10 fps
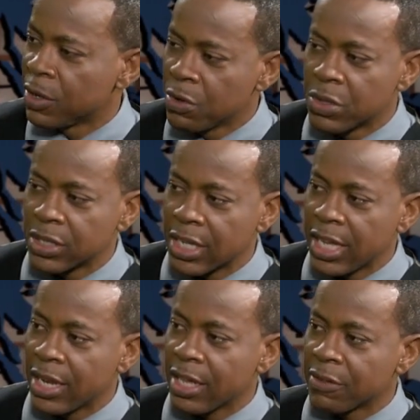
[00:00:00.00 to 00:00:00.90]
who was
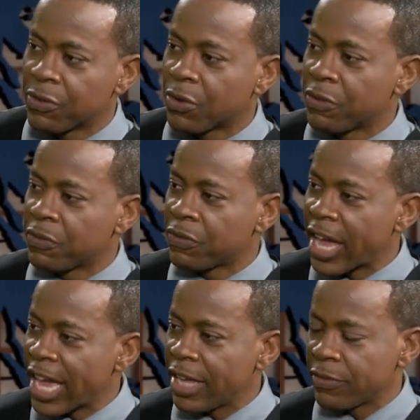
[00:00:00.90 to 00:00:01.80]
ailing for
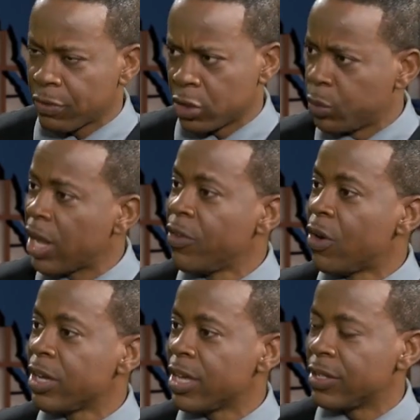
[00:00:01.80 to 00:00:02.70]
12
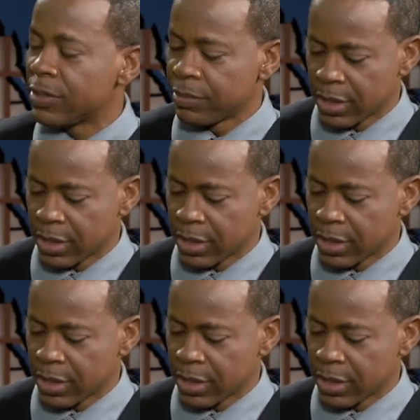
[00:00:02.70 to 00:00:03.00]
long years.